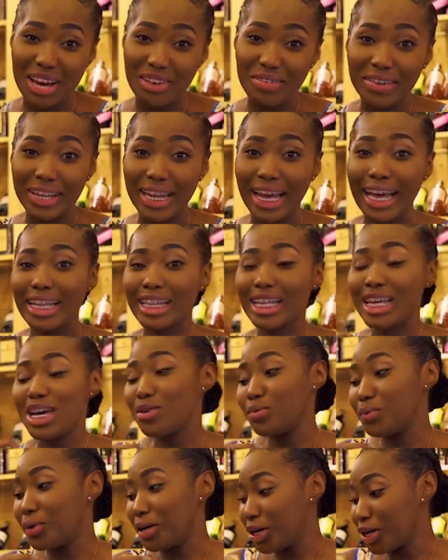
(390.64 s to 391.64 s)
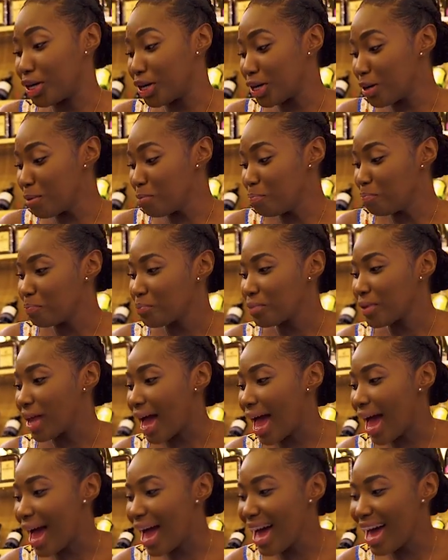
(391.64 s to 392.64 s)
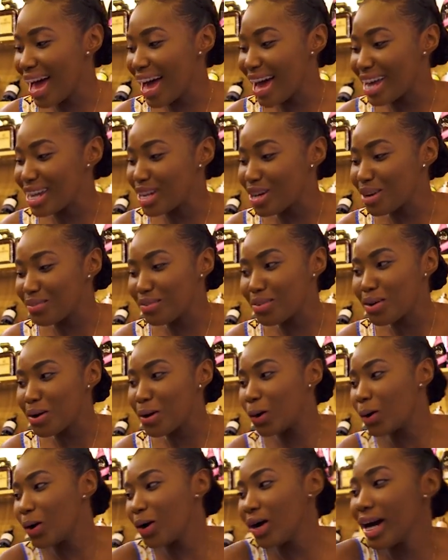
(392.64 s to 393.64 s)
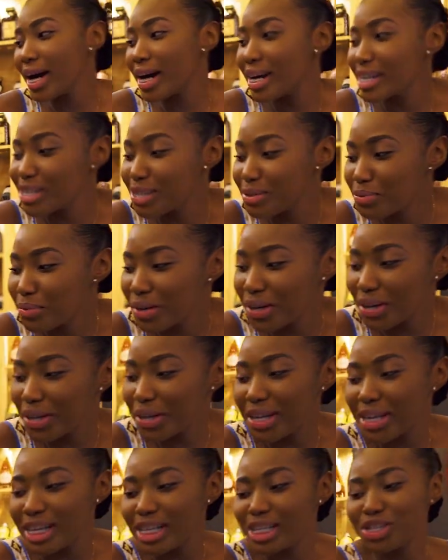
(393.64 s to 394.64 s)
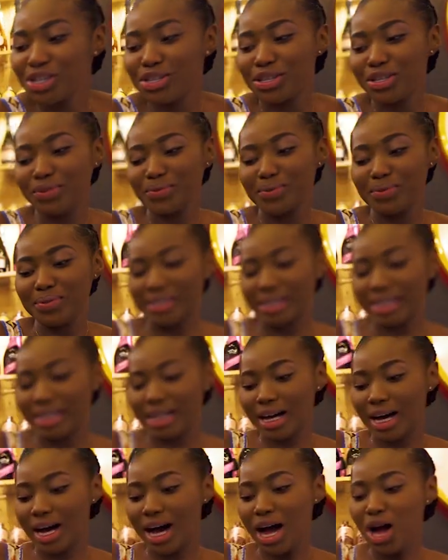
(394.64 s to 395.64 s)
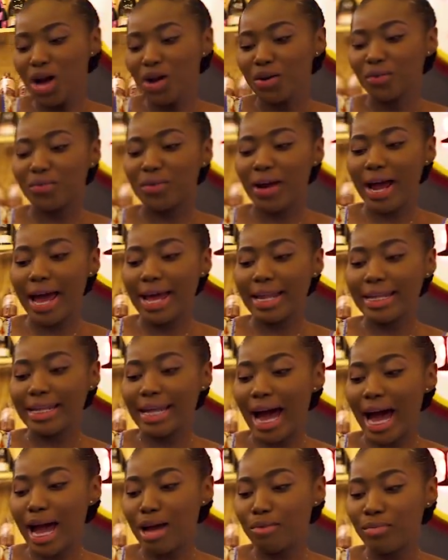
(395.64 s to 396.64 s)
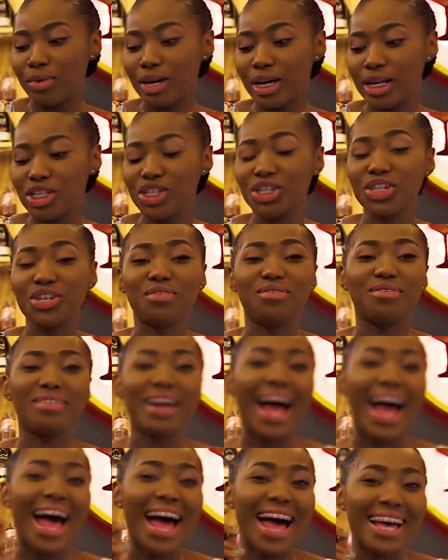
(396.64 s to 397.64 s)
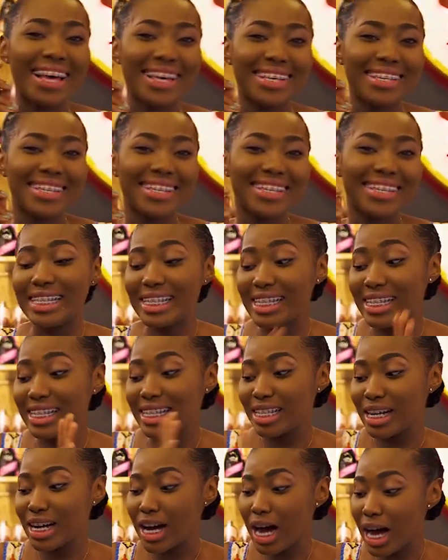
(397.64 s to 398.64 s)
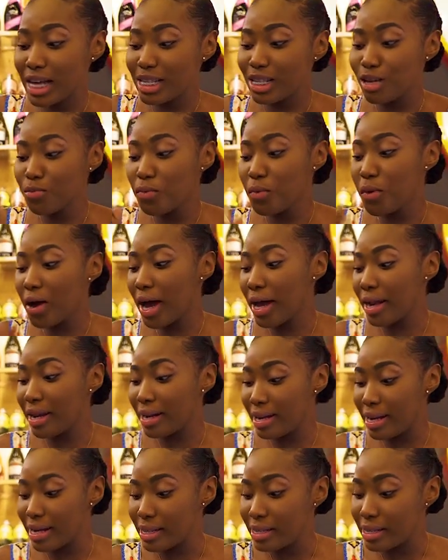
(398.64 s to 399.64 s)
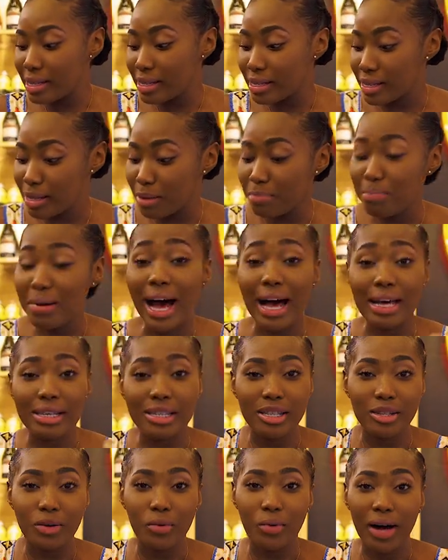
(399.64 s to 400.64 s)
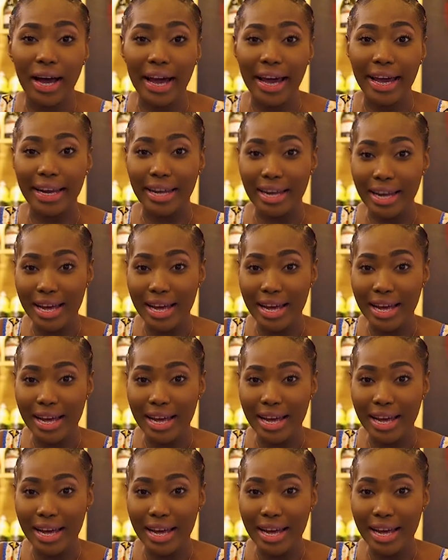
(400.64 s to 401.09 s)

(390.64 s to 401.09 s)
definitely a winner. And of course, we're gonna choose the Red Diamond Shiraz. This is the gossip wine and this is the pasta wine.